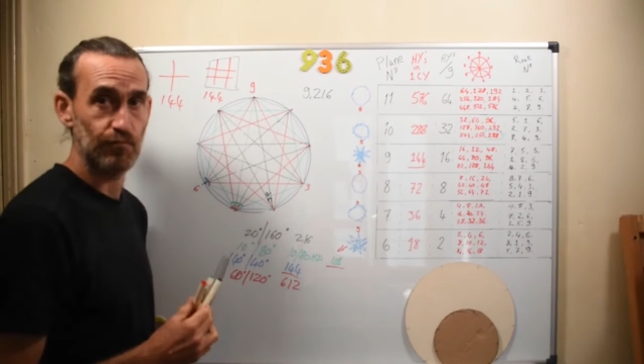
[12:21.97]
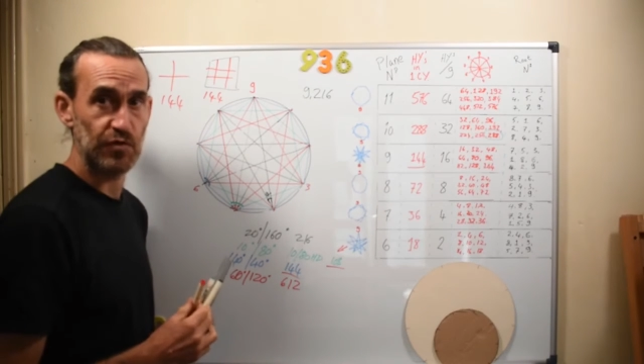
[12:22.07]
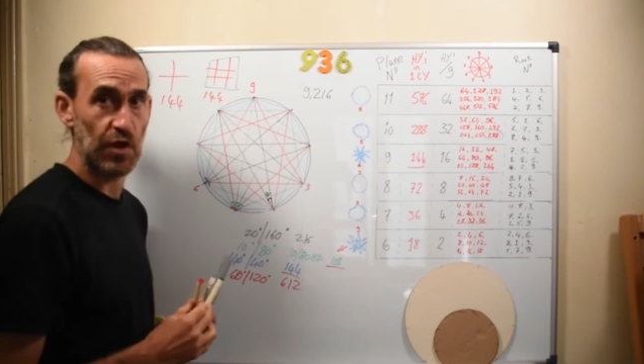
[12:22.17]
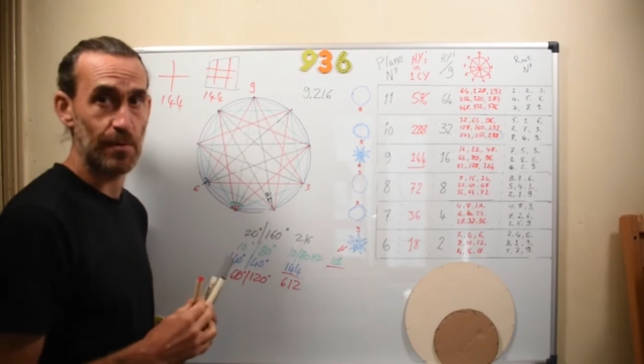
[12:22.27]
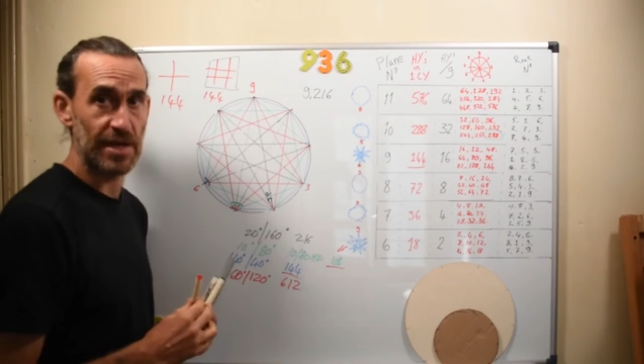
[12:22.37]

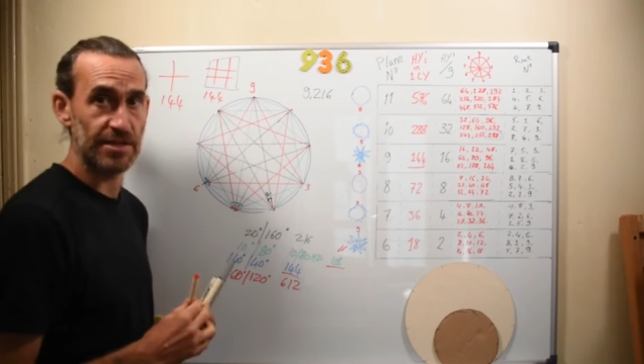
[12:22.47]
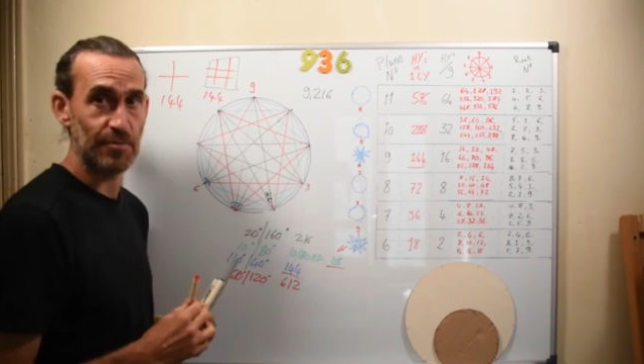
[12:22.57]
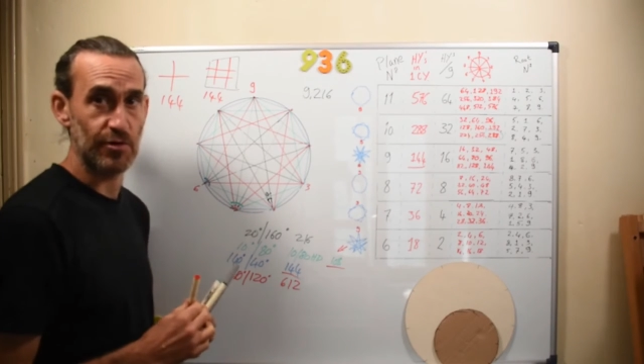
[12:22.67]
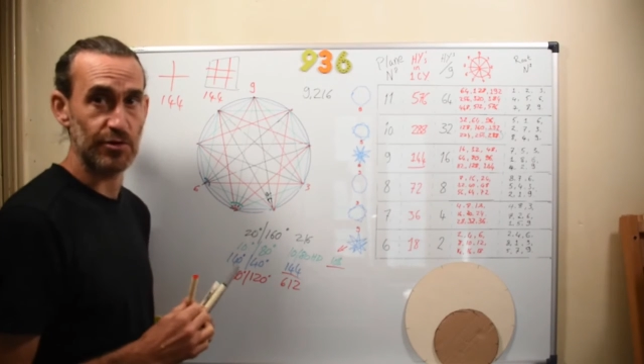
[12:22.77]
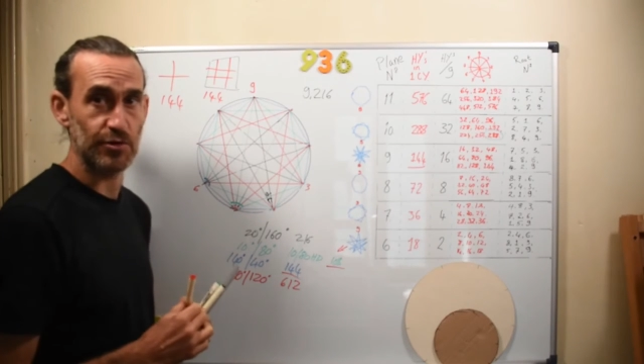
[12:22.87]
so many
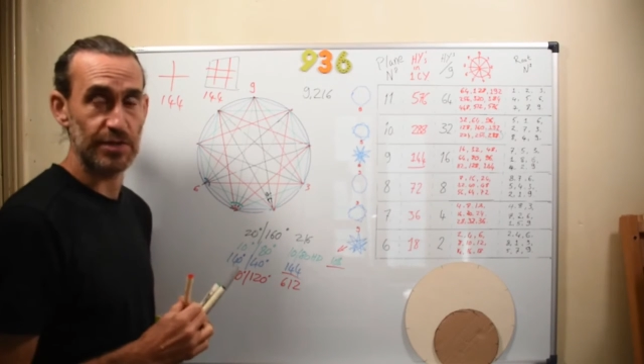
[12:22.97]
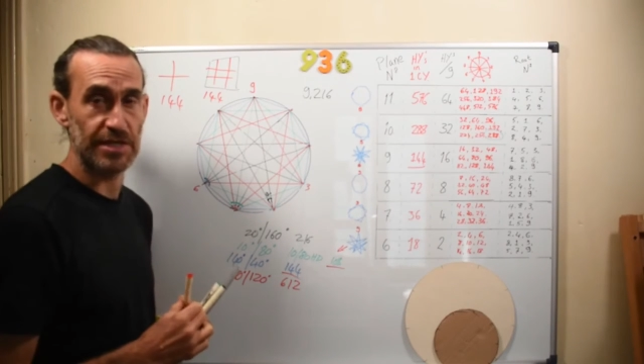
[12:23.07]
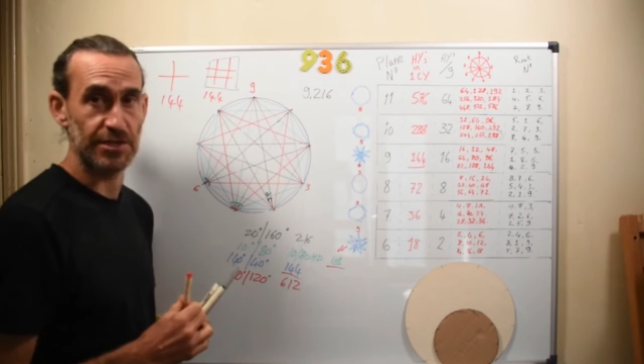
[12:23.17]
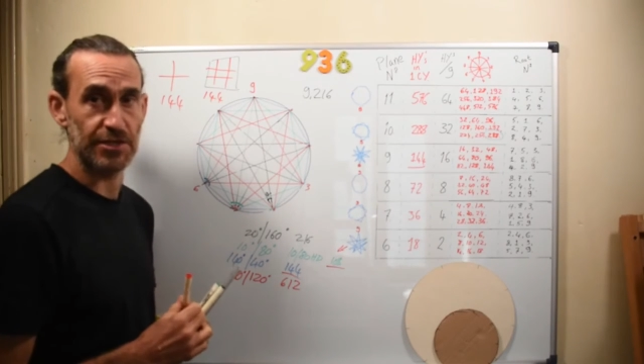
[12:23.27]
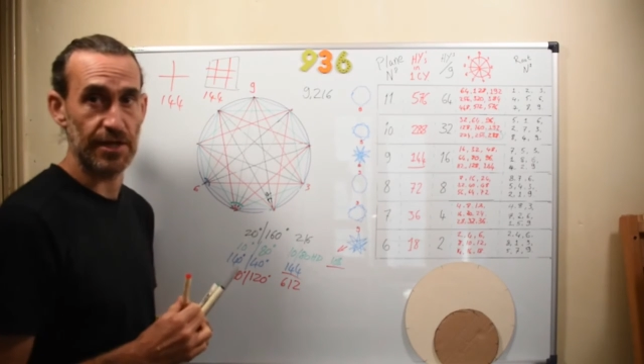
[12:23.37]
spiritual
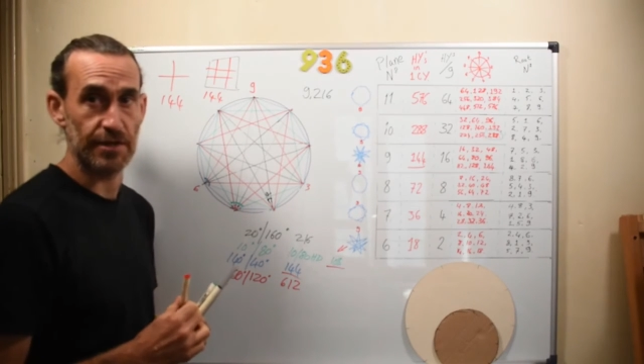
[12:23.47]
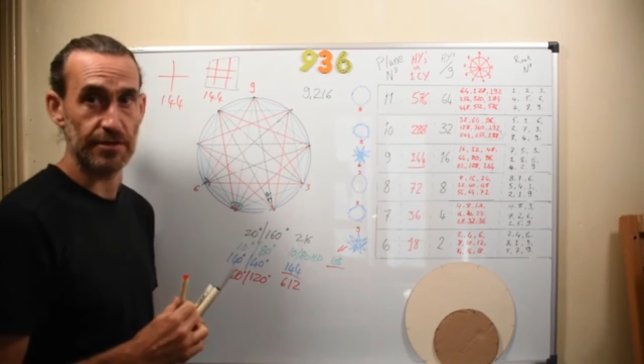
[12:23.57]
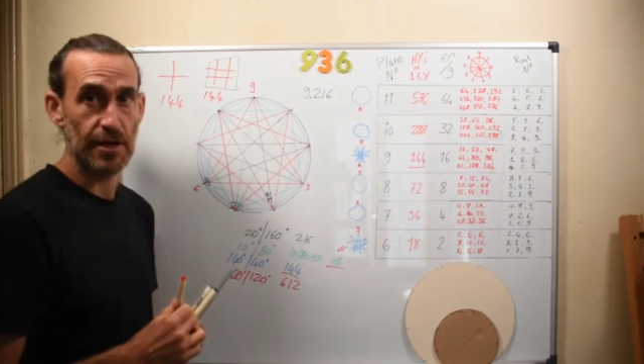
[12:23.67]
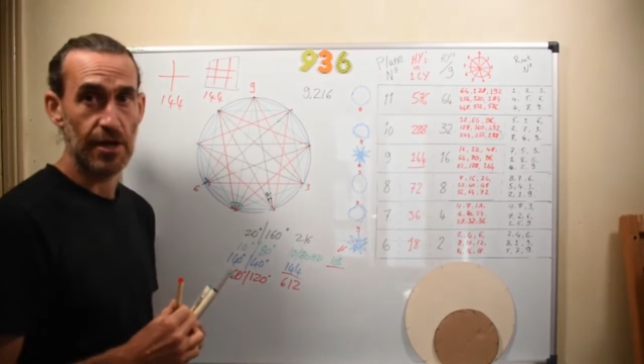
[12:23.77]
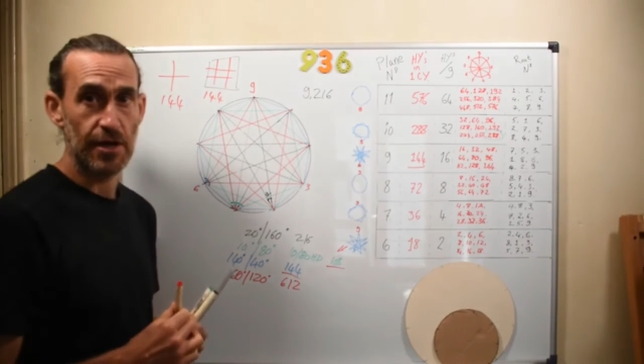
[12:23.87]
teachings.